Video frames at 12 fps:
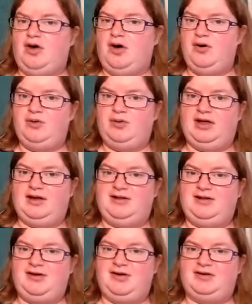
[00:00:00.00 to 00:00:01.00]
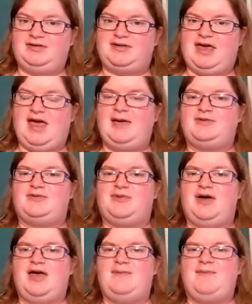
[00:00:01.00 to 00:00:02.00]
no little ducks came
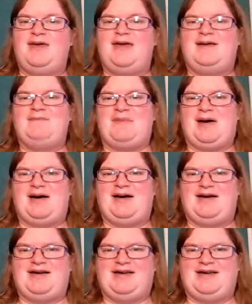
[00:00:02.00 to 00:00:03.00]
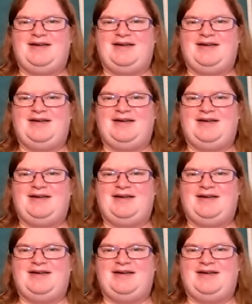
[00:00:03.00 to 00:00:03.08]
swimming back.